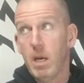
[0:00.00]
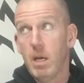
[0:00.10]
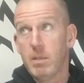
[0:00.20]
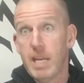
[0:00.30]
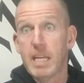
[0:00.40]

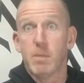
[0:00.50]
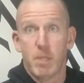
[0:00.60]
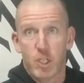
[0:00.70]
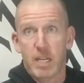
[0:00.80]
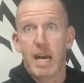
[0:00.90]
take as
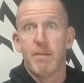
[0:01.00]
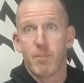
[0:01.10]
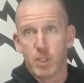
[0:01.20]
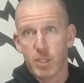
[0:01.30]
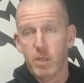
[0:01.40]
much time for
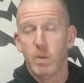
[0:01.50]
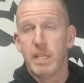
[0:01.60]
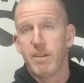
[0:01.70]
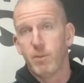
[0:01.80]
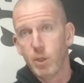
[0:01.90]
us to do, and
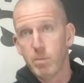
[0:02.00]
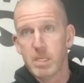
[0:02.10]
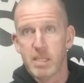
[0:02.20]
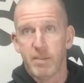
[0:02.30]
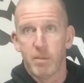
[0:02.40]
therefore you'd be
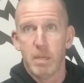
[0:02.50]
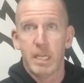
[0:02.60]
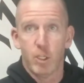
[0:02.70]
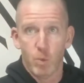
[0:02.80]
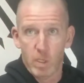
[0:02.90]
saving money.
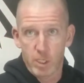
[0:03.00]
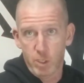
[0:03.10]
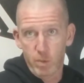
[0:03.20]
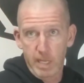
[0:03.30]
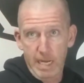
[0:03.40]
Do you want us to
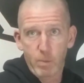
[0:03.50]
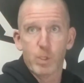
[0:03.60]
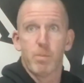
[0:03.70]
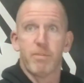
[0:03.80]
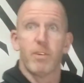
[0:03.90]
do that, or would
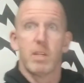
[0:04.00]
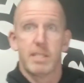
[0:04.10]
you prefer us